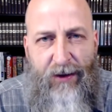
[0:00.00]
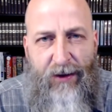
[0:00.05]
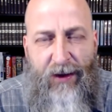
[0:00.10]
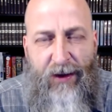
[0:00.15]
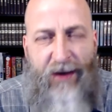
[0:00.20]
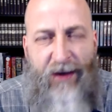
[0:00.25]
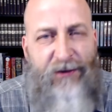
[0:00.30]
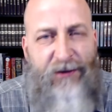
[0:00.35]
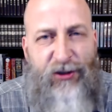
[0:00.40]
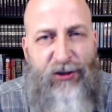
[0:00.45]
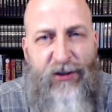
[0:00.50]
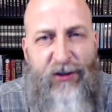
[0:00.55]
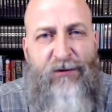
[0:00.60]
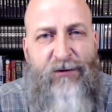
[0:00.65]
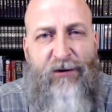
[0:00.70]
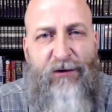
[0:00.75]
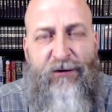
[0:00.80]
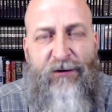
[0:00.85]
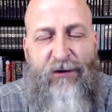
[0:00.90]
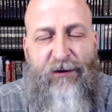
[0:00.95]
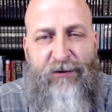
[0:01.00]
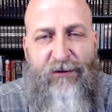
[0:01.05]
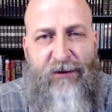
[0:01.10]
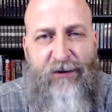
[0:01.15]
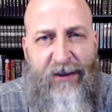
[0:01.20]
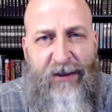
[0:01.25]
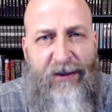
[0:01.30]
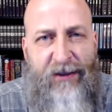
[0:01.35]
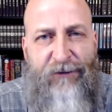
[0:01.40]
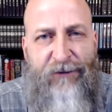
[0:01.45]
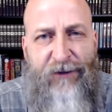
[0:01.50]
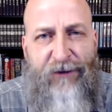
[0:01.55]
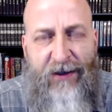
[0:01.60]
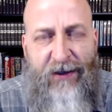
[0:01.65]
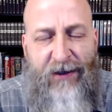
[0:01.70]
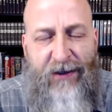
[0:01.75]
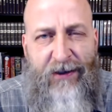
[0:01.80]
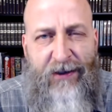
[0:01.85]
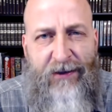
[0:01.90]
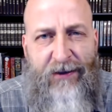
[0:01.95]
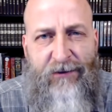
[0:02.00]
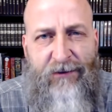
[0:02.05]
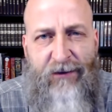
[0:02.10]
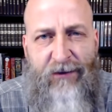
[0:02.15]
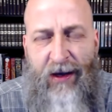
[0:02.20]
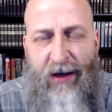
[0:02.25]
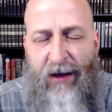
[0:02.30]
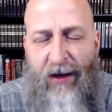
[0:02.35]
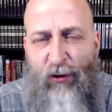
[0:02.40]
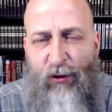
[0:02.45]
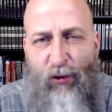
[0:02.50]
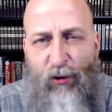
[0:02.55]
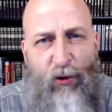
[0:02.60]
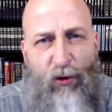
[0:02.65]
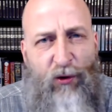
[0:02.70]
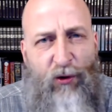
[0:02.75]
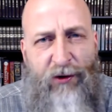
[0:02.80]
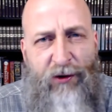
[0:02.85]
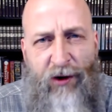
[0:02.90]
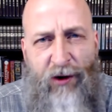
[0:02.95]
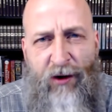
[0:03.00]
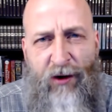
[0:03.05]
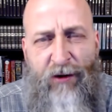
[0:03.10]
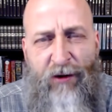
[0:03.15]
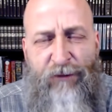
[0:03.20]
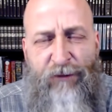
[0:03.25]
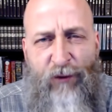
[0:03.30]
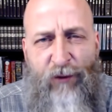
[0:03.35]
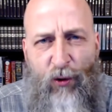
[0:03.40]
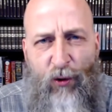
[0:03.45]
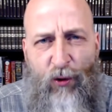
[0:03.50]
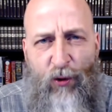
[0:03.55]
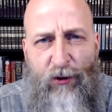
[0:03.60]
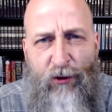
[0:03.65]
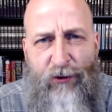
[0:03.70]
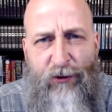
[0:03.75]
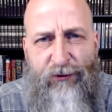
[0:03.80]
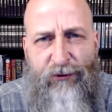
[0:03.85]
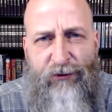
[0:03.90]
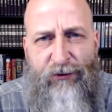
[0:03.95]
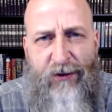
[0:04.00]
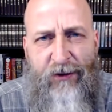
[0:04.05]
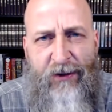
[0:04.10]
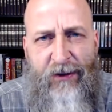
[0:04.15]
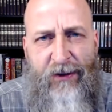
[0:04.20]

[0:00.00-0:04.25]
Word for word: and Jesus is King of Kings and Lord of Lords.